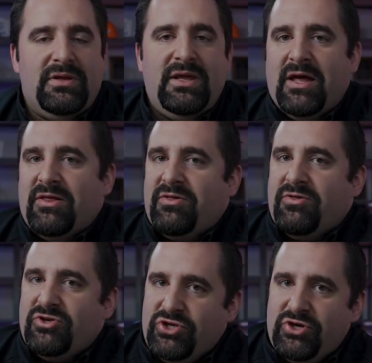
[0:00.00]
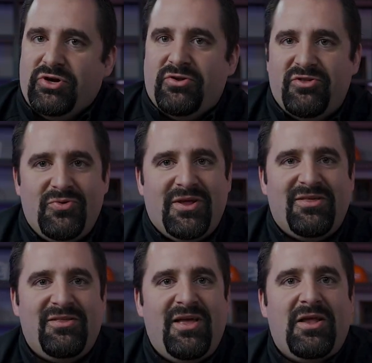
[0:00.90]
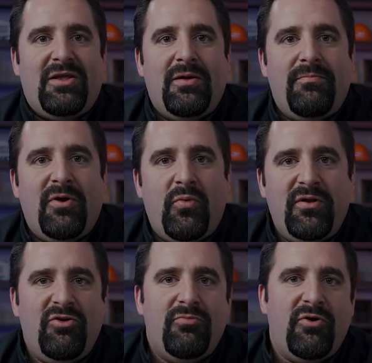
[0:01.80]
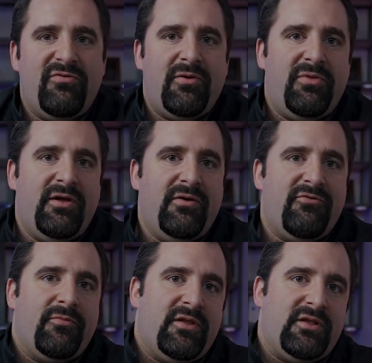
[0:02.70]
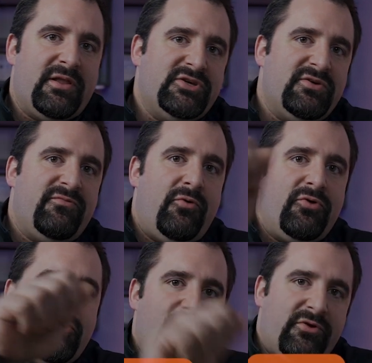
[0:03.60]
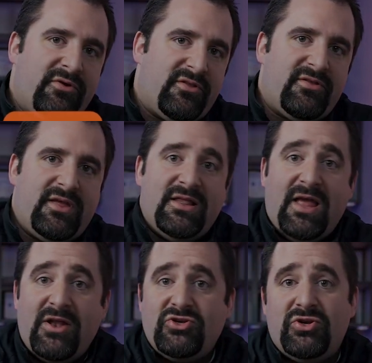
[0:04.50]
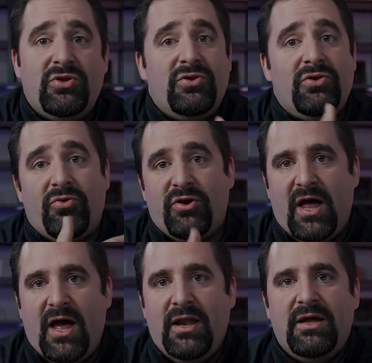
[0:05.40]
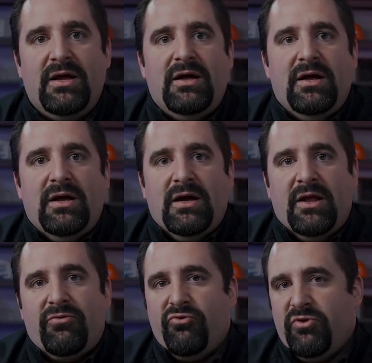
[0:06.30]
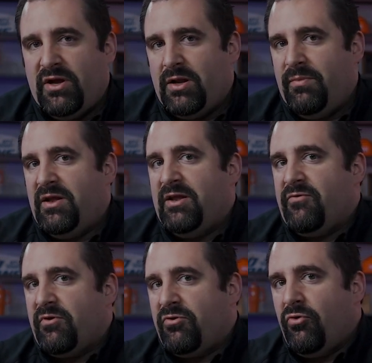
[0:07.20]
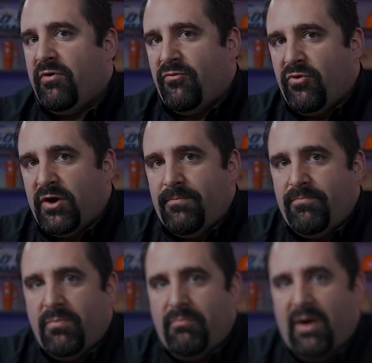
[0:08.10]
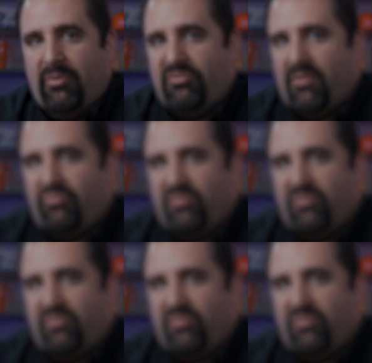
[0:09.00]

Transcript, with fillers: yes, sure, to an extent. But once you move something from the deletion folder, whether it's intentional or not, it's really gonna be a different story for you. Microsoft's